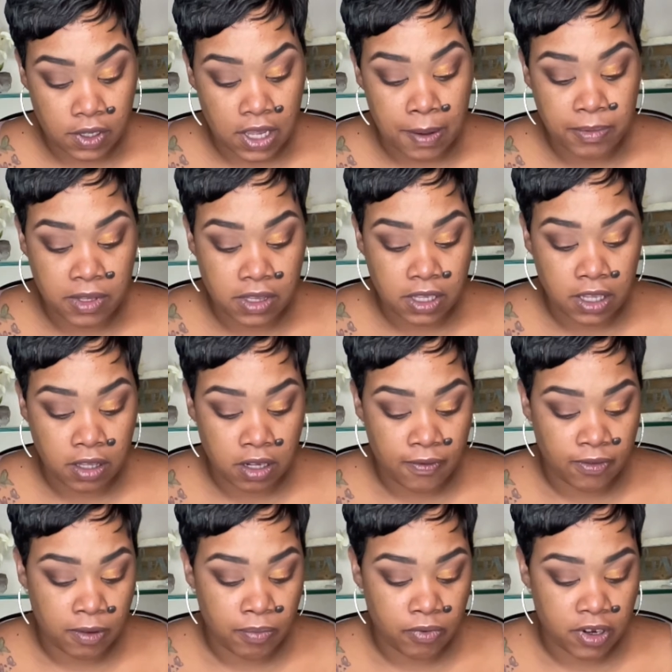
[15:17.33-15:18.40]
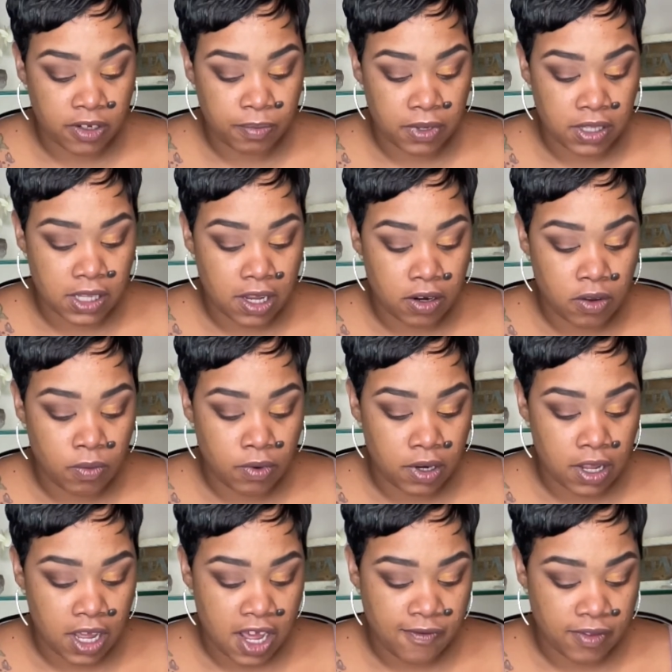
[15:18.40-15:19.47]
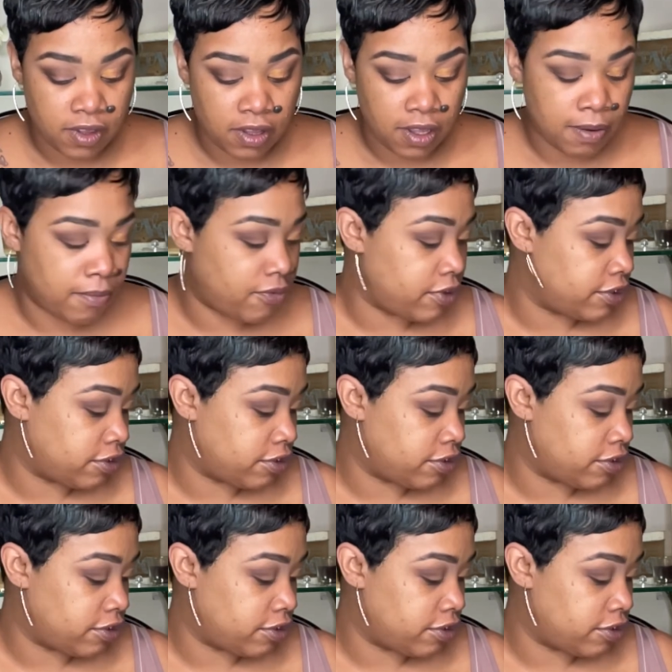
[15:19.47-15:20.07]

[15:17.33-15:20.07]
I'm just cleaning off the brush because I don't want to have a damp brush